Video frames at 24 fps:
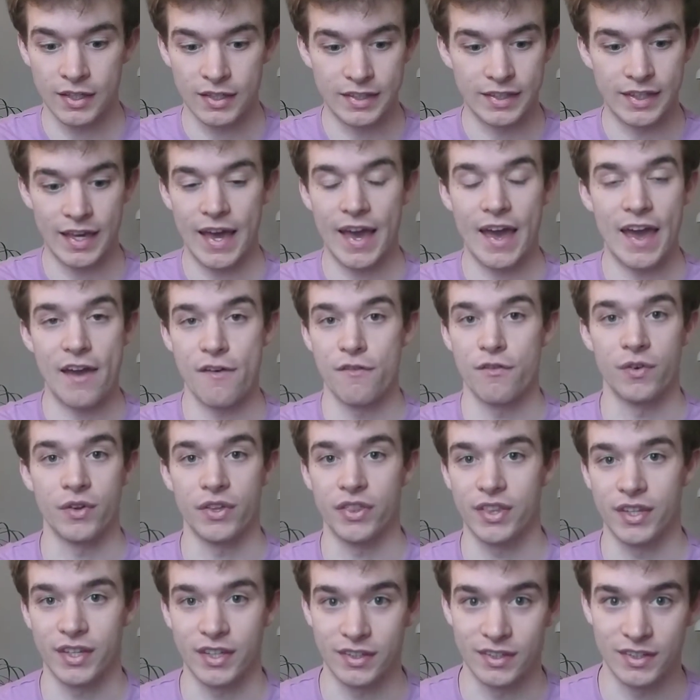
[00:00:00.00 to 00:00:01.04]
get
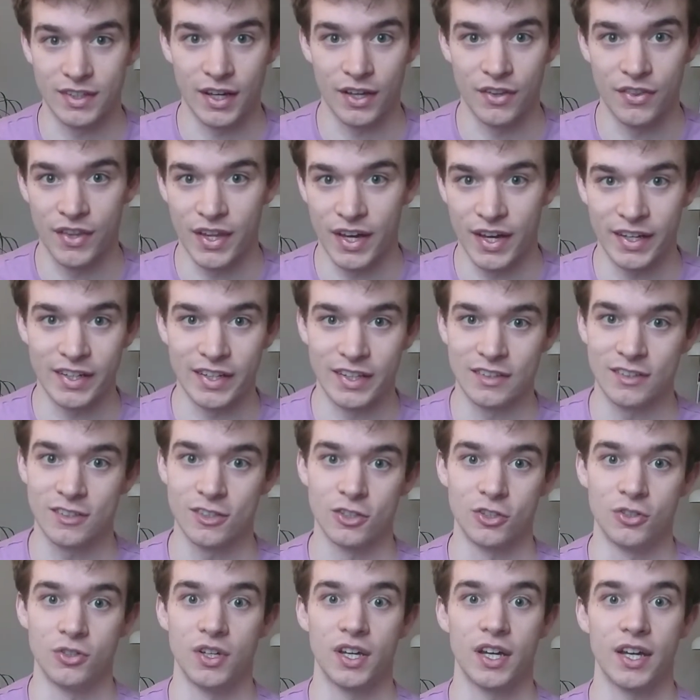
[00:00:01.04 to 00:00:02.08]
everything done that I need
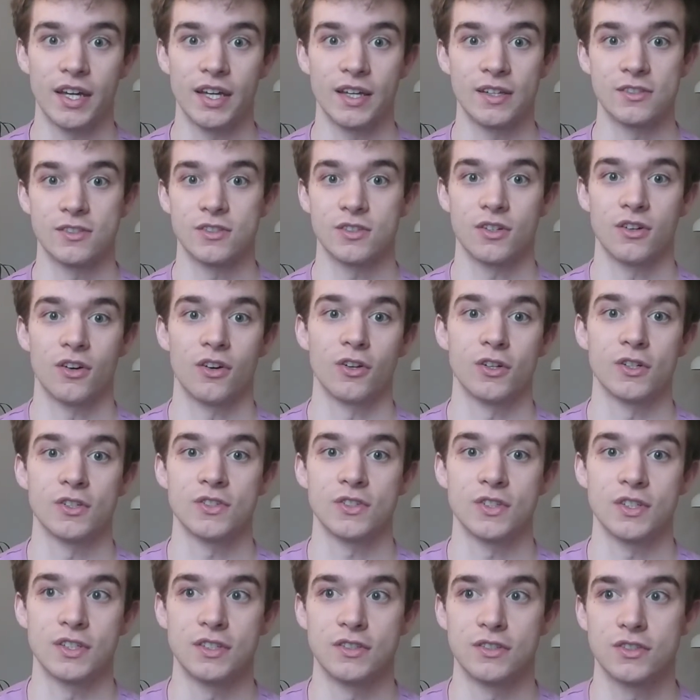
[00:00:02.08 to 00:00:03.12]
to, it's
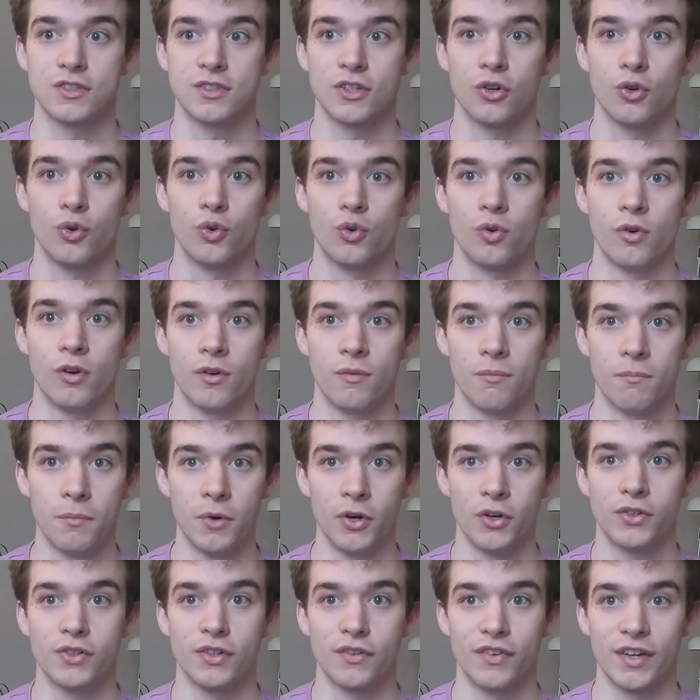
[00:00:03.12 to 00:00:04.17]
honestly so
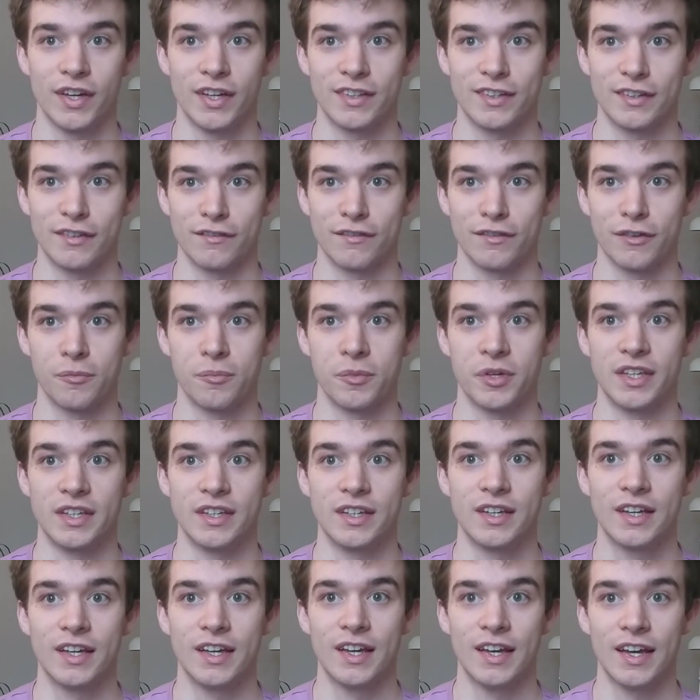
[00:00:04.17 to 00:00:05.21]
motivating for
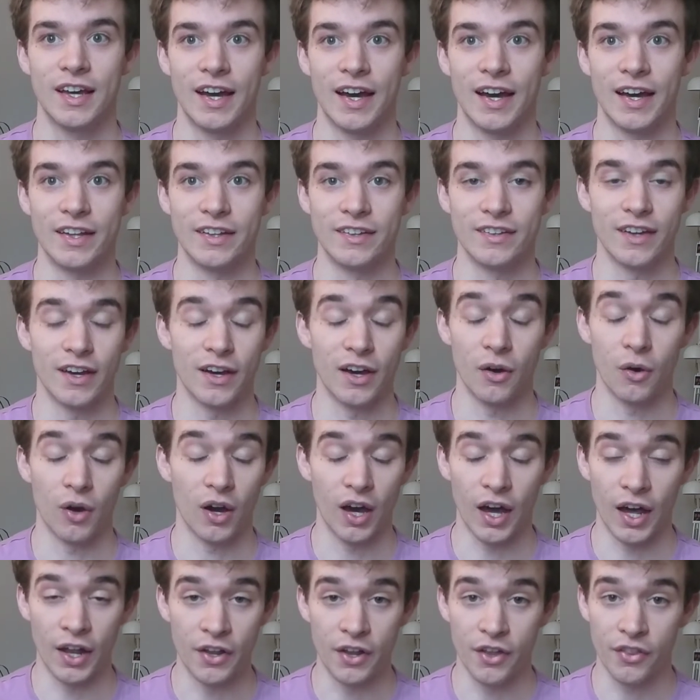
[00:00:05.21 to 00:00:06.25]
me. And
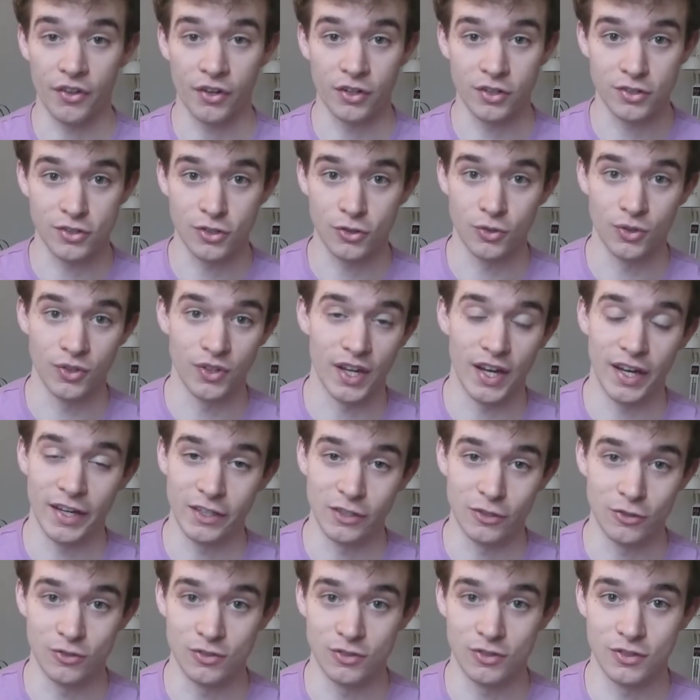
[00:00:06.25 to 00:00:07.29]
another tool that I
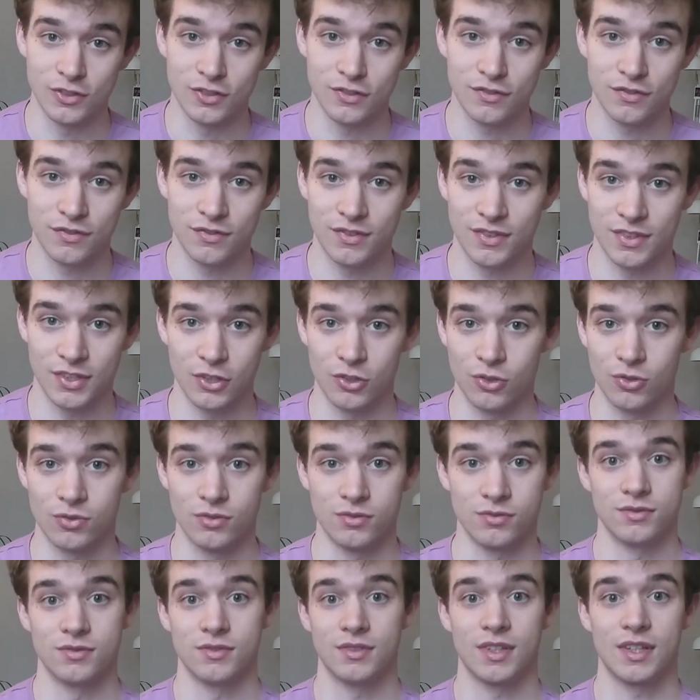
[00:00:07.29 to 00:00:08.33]
used
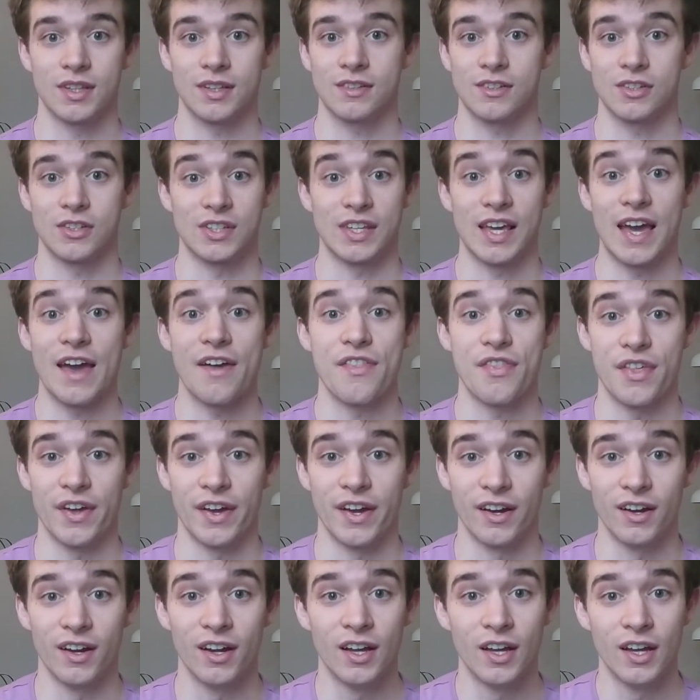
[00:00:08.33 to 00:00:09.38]
to get
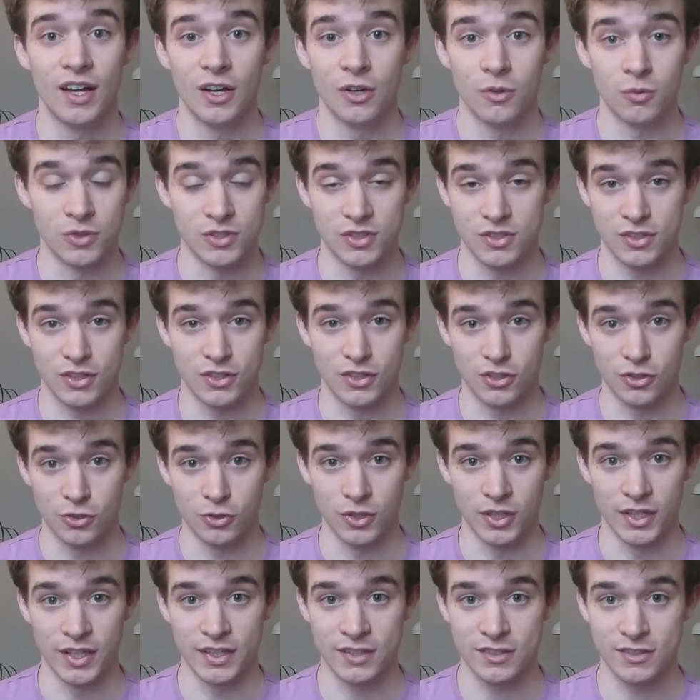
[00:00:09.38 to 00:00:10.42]
there was to-do
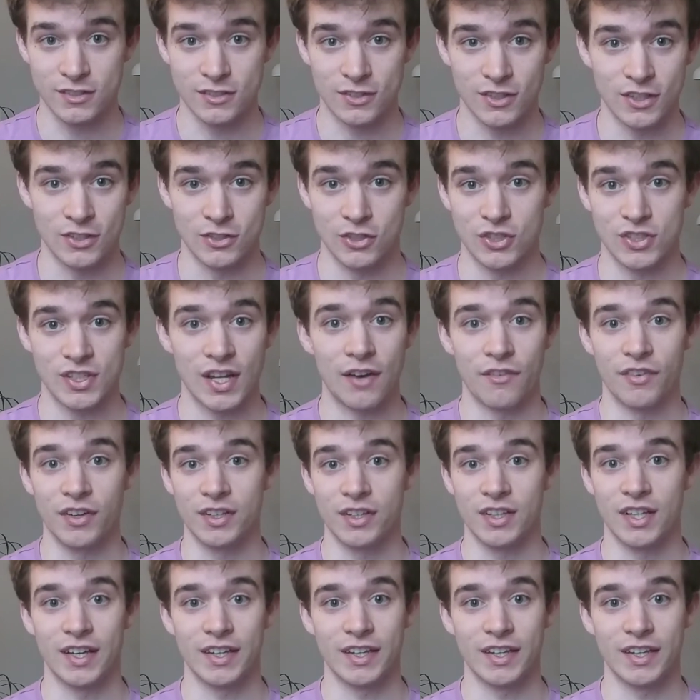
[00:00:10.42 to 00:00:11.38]
lists, and just having